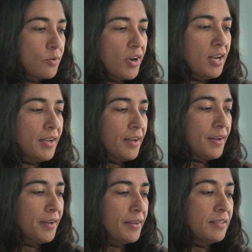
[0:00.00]
really
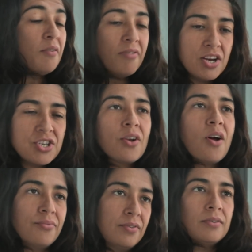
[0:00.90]
an invention
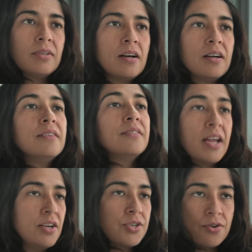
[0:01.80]
of
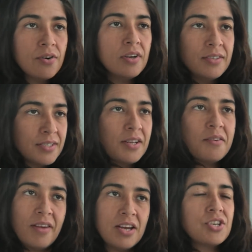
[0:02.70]
nature, it's an
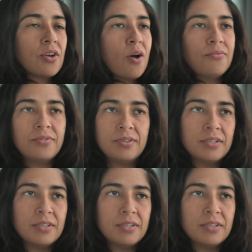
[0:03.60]
invention of